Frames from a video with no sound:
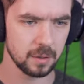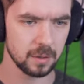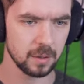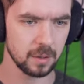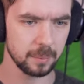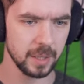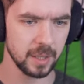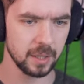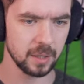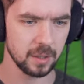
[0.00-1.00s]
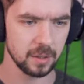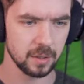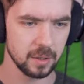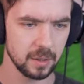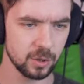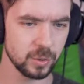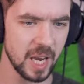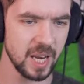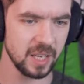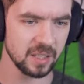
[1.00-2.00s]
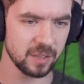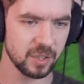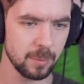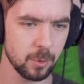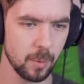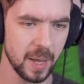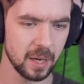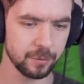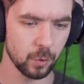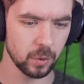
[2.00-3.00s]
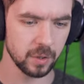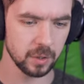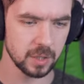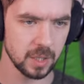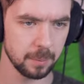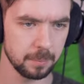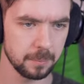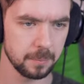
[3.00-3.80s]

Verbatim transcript: Oh man. It's so tedious, I have to keep going back and forth all the time.